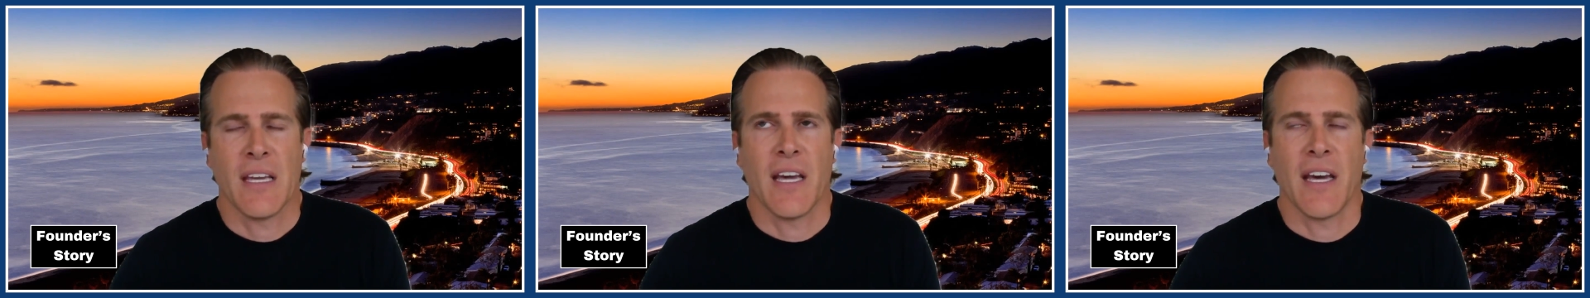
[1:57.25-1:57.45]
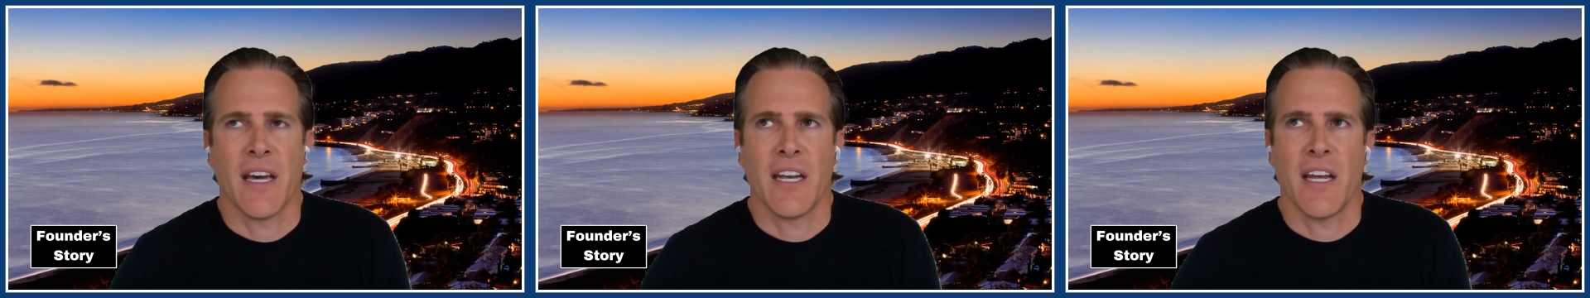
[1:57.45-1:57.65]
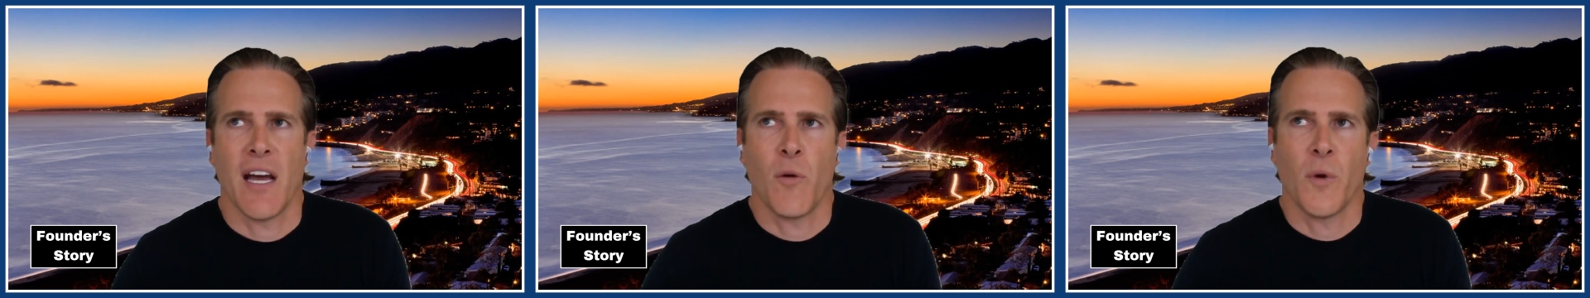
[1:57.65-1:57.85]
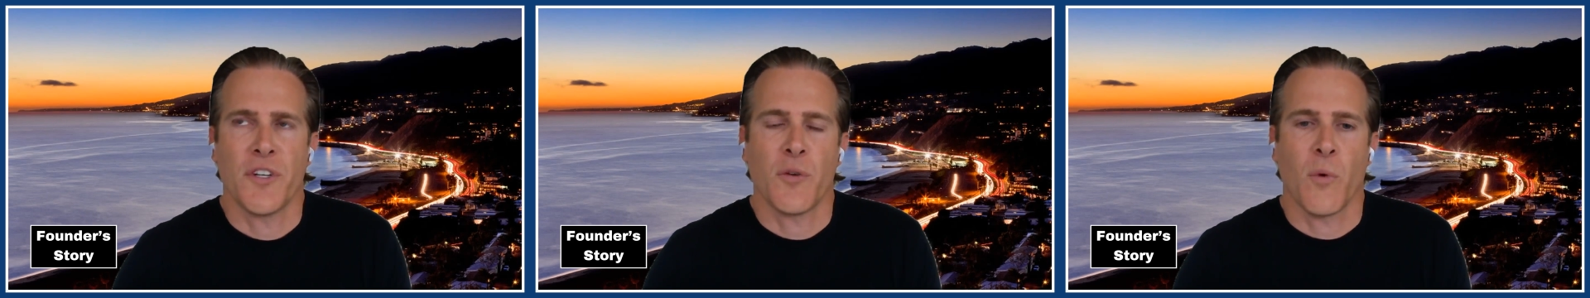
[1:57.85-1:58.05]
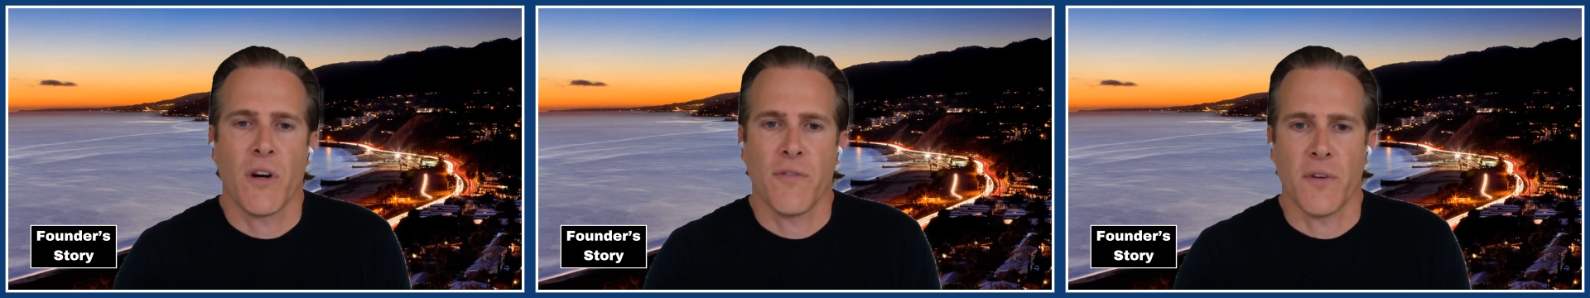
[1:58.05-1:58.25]
and I
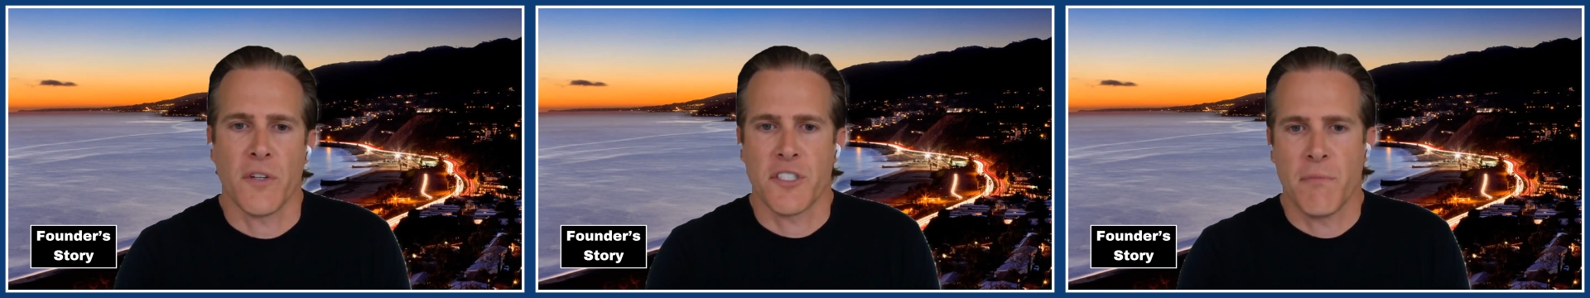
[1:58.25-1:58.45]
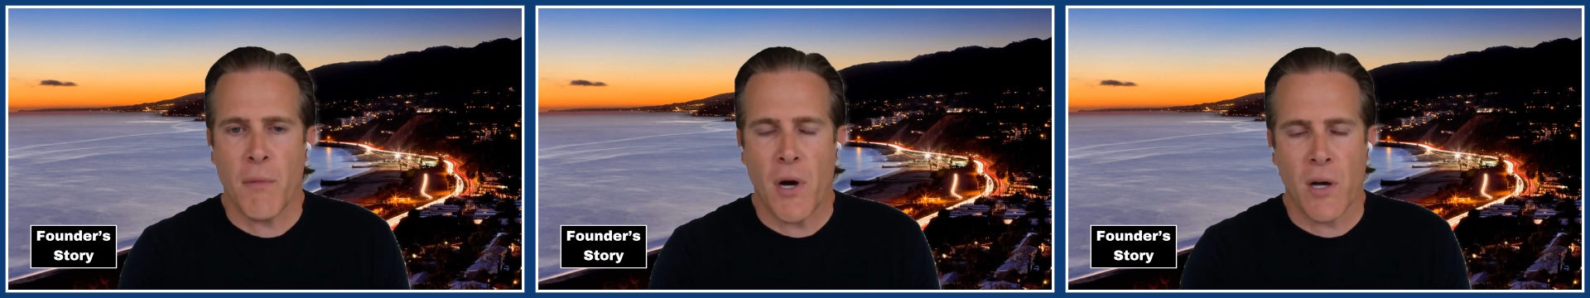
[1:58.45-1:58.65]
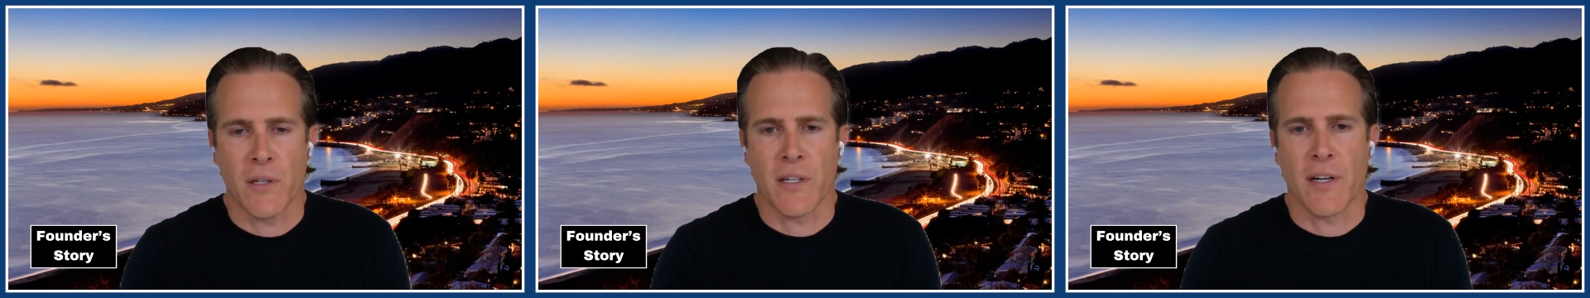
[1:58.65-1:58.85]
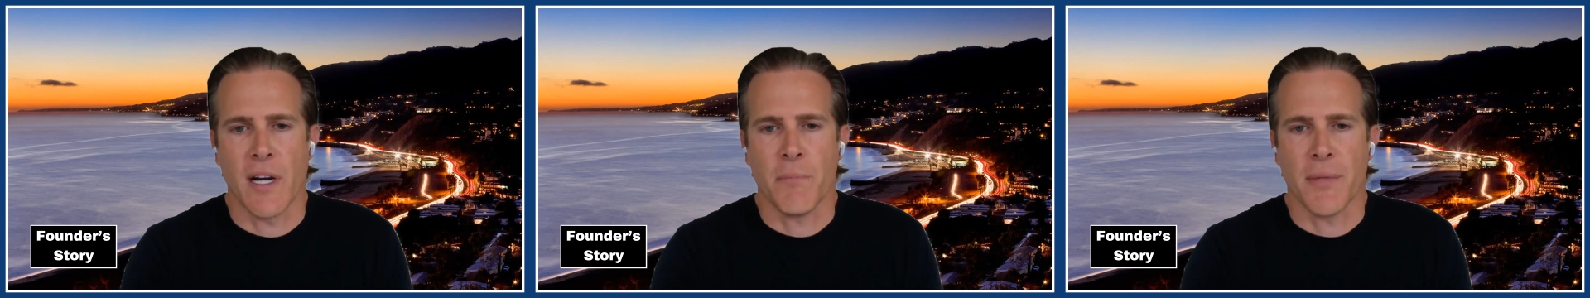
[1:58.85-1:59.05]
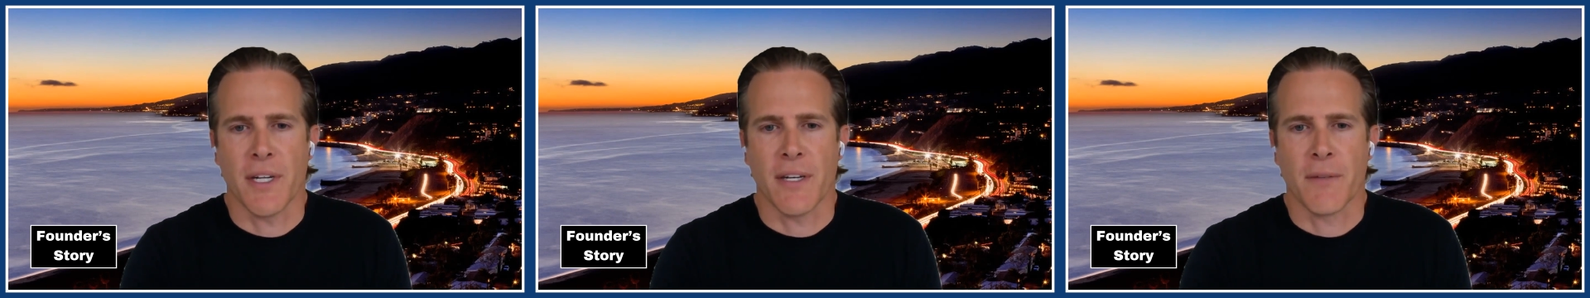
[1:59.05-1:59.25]
went to work for a smaller
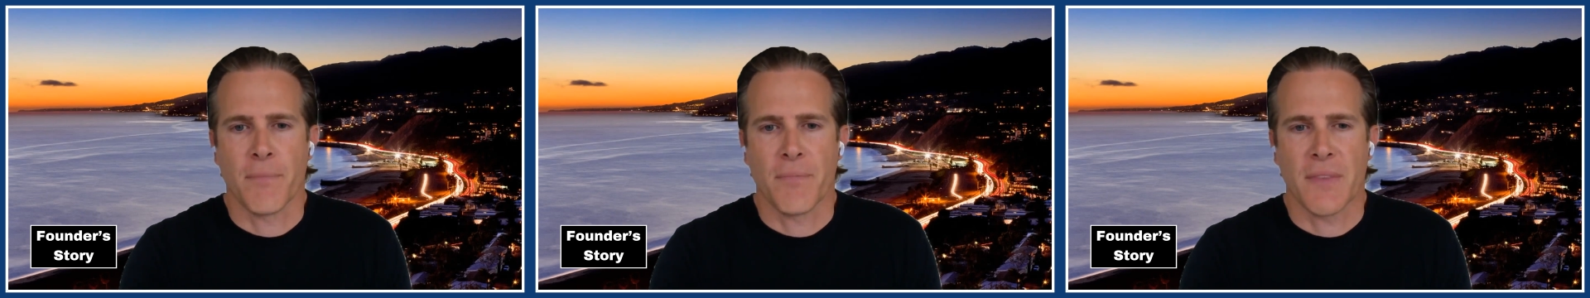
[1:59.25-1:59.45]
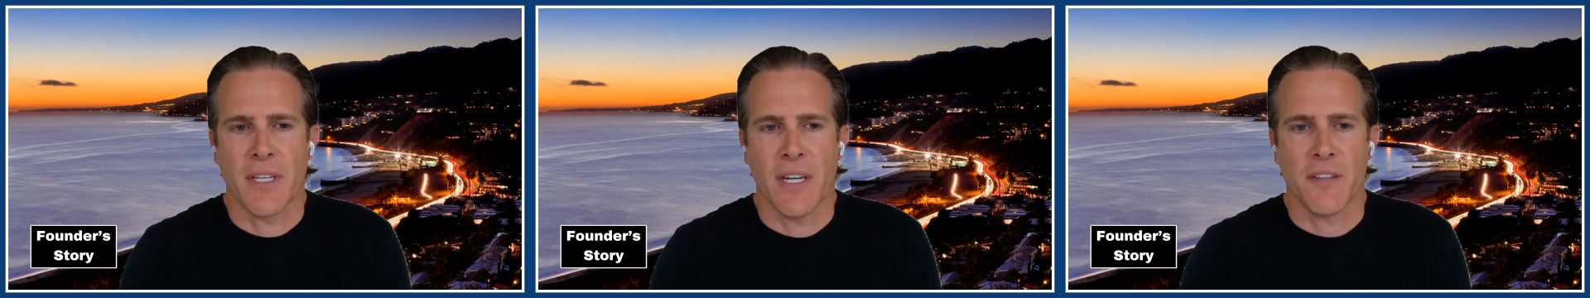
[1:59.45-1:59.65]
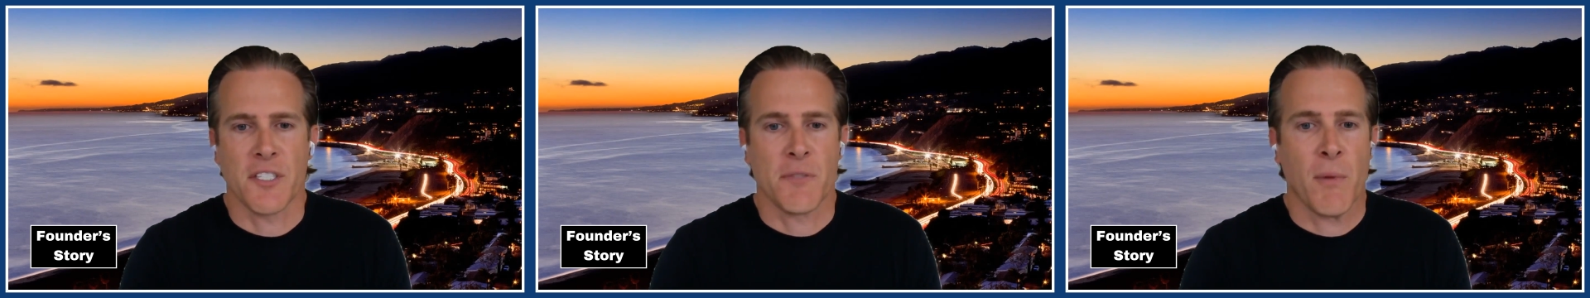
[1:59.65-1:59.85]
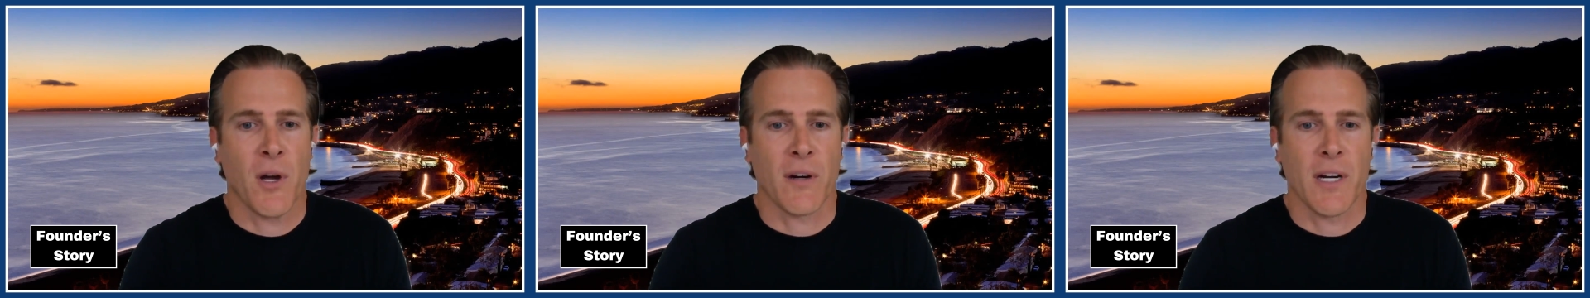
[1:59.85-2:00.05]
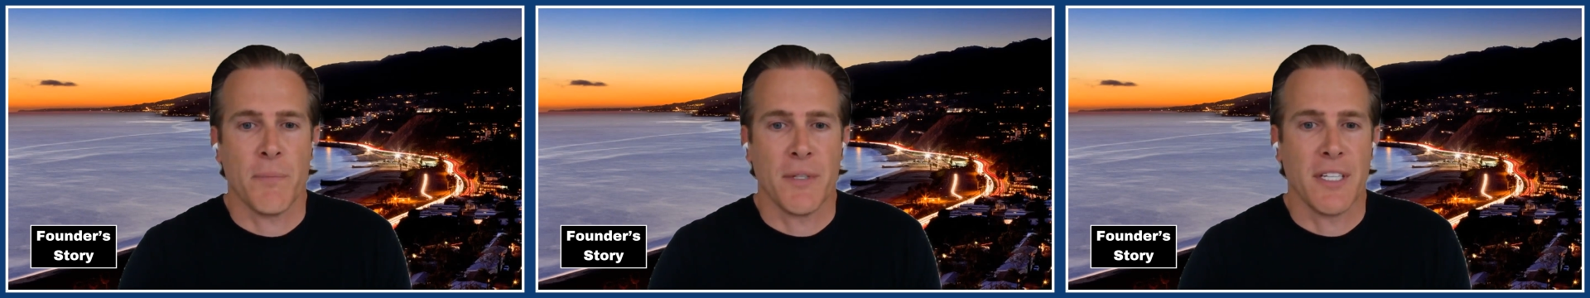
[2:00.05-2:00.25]
company. And the
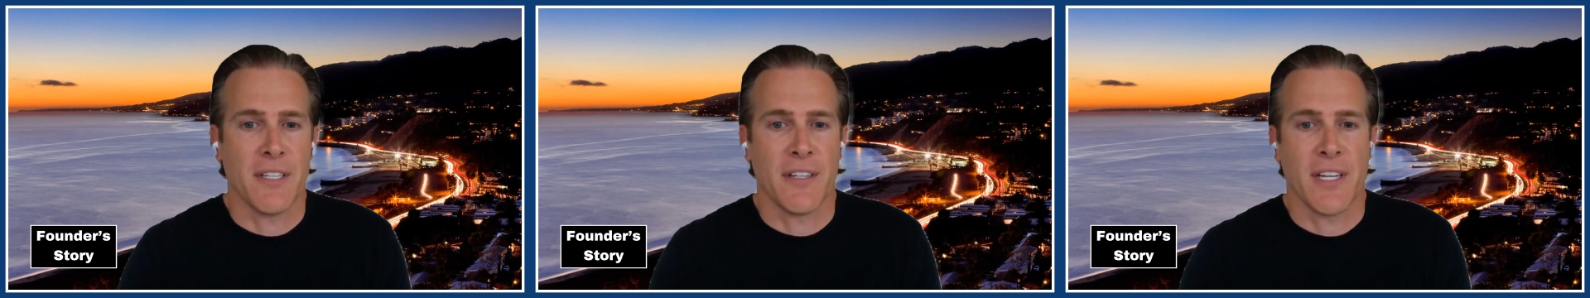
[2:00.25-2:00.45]
smaller company